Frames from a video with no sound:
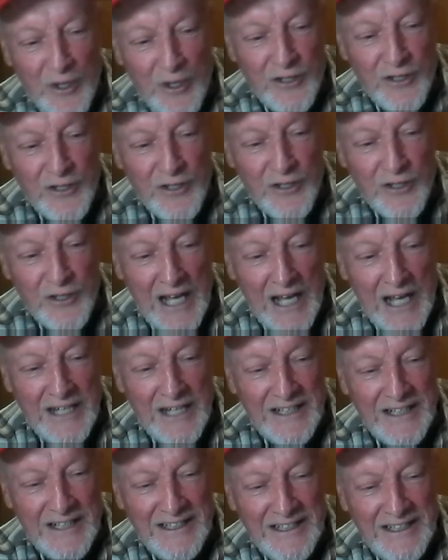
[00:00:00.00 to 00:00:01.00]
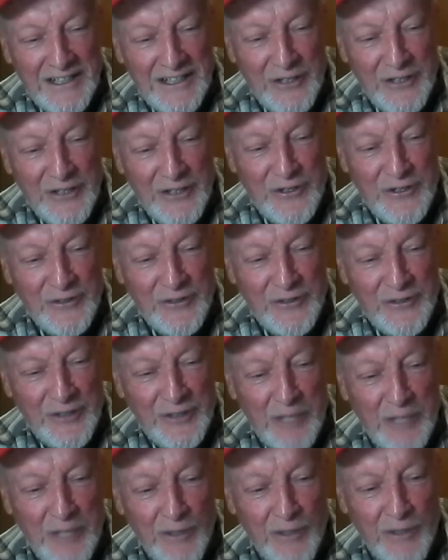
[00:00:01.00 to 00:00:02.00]
is the guy in the hooch
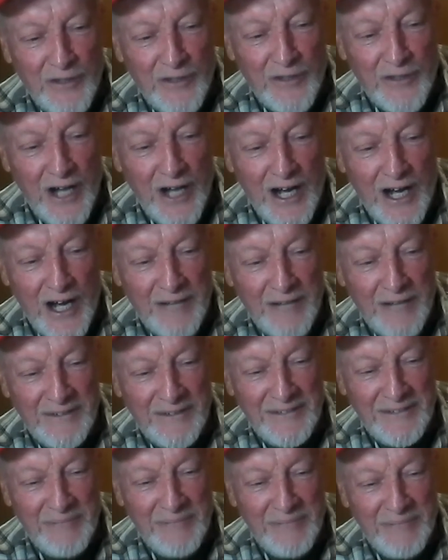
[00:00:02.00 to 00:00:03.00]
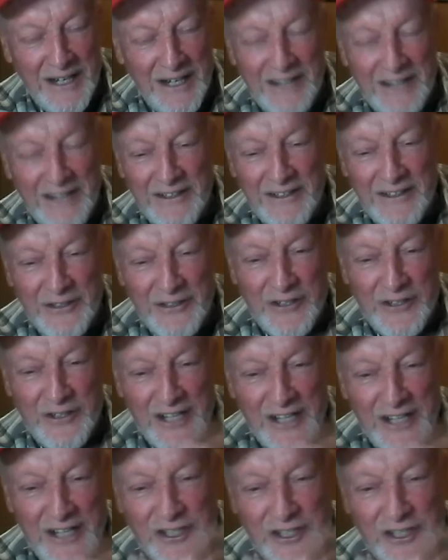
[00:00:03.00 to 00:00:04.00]
sleeping on the cot uh, behind the hooch
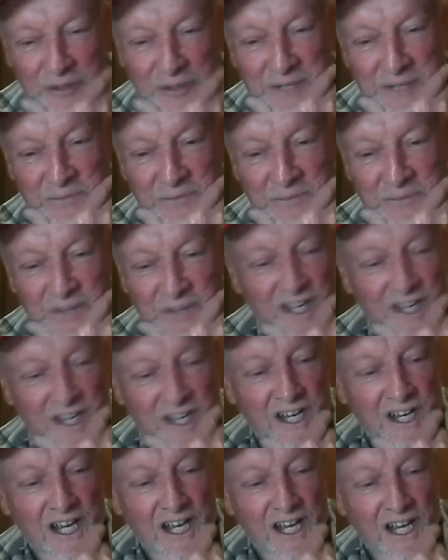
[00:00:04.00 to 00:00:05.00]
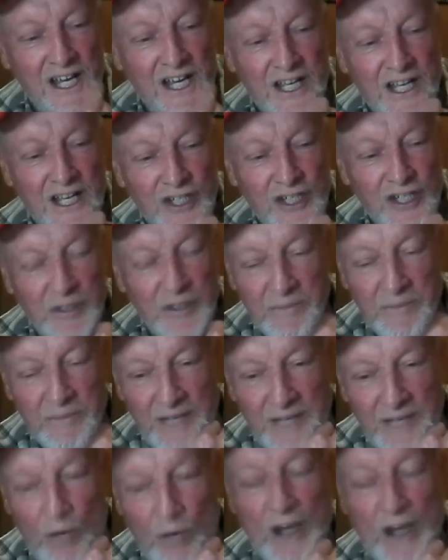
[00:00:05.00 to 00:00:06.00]
next to me he gets a,
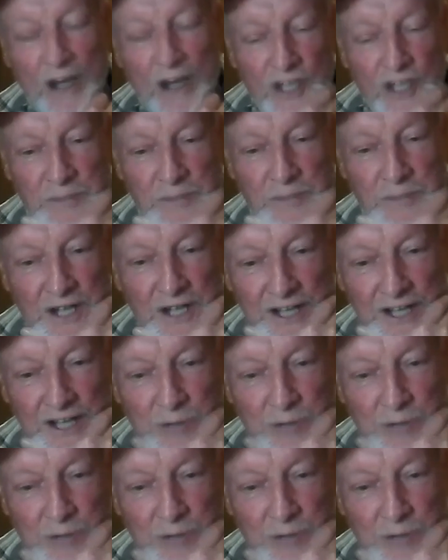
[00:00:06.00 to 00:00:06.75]
he wakes up the next,